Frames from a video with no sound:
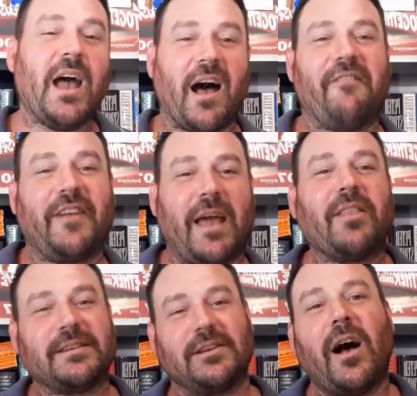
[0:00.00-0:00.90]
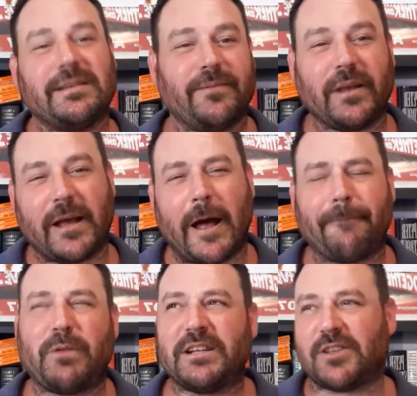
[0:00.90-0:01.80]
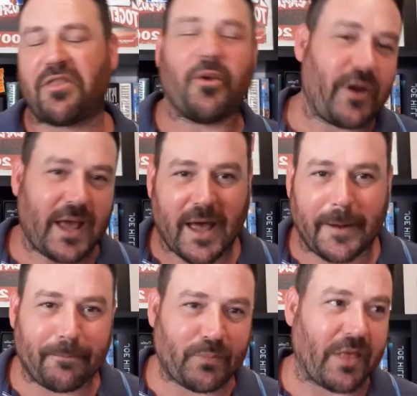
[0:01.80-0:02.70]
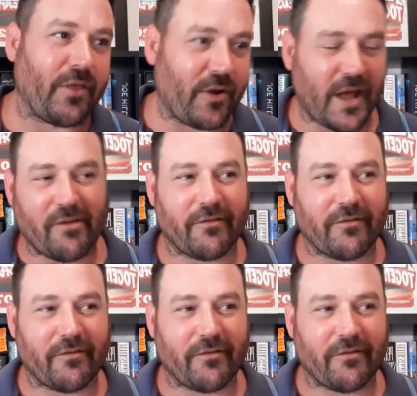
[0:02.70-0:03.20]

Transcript: I forget the size of the gun. I think it's a 38